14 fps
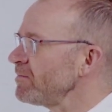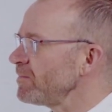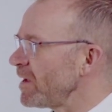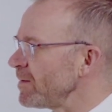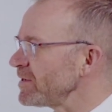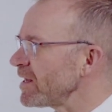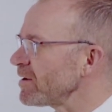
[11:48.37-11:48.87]

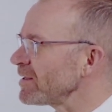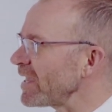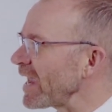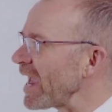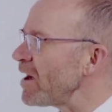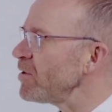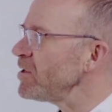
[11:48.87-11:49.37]
I'm tired. Like,
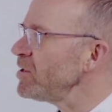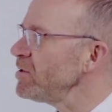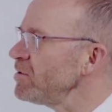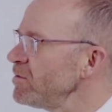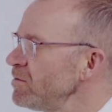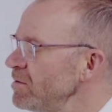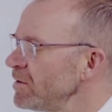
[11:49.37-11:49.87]
how do
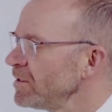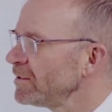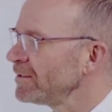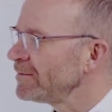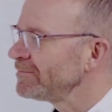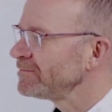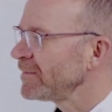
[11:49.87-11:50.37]
you
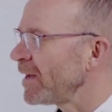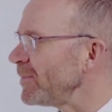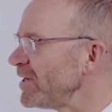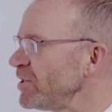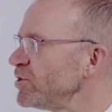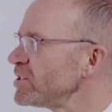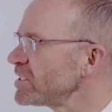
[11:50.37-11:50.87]

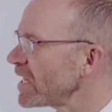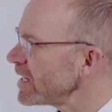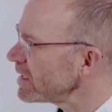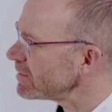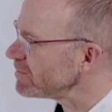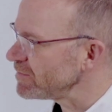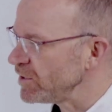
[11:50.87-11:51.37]

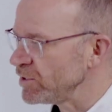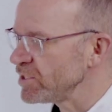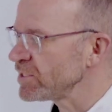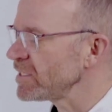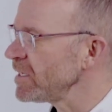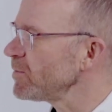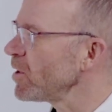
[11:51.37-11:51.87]

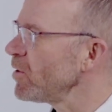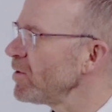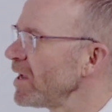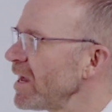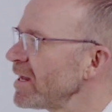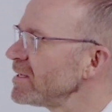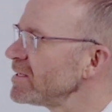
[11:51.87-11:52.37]
just keep going at it